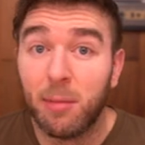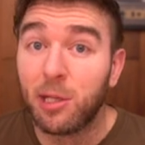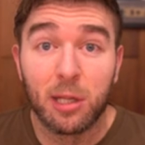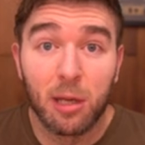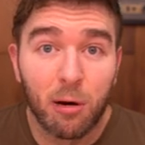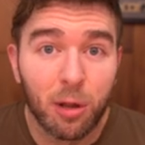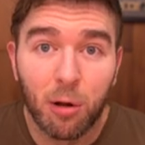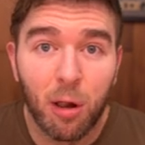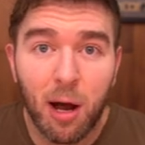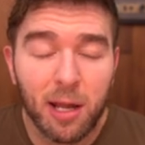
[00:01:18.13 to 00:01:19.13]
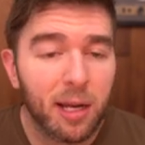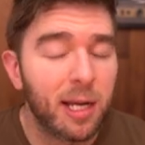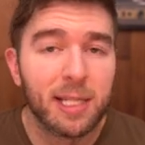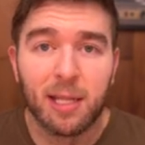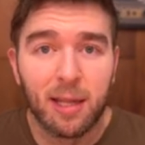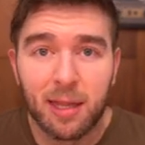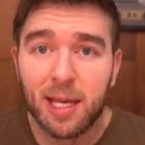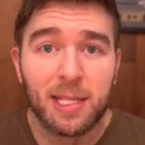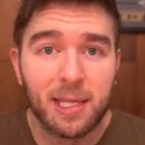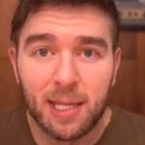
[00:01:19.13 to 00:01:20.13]
Is it, you know, the clotting? Is it the
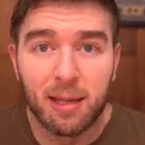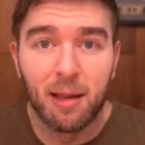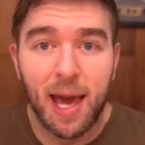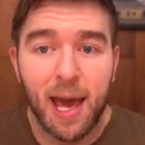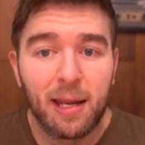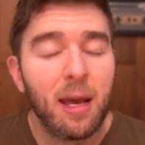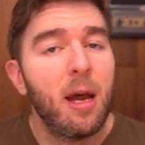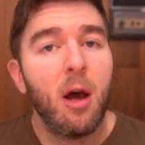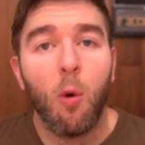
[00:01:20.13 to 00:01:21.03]
this? Is it the that?